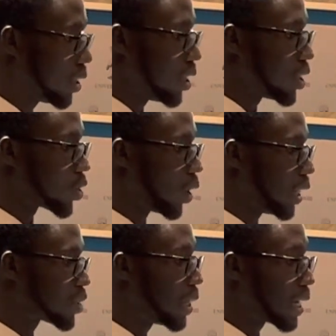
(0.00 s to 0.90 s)
So
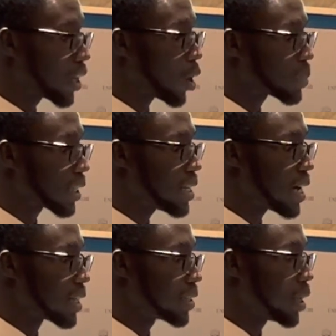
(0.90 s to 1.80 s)
it's been adopted
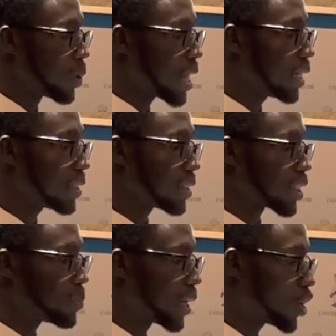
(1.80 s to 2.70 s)
as, hemodialysis
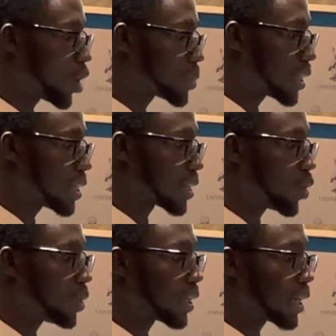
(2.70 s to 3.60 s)
has been adopted as an
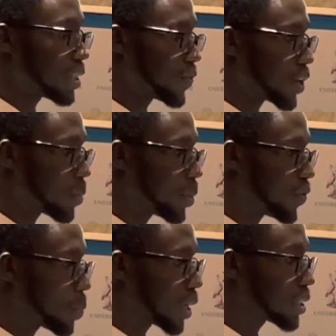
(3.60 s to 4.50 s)
alternative therapy
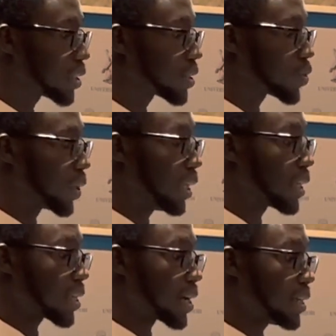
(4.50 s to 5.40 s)
for patients with
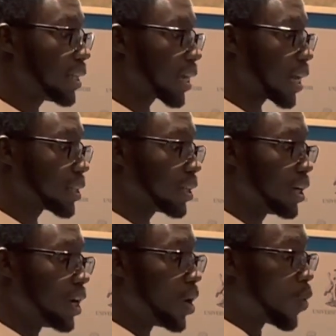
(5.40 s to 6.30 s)
ESRD in Kenya,
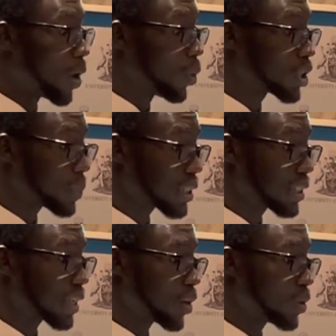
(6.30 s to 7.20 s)
where most
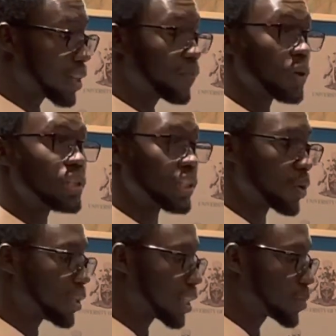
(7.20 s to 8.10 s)
patients cannot afford
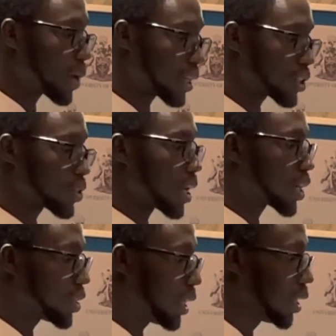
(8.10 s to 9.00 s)
renal transplantation
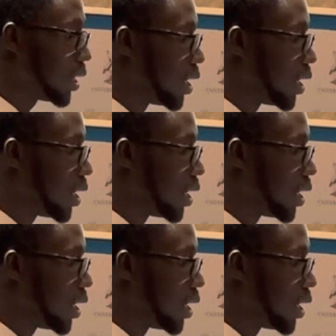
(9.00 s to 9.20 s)
actually.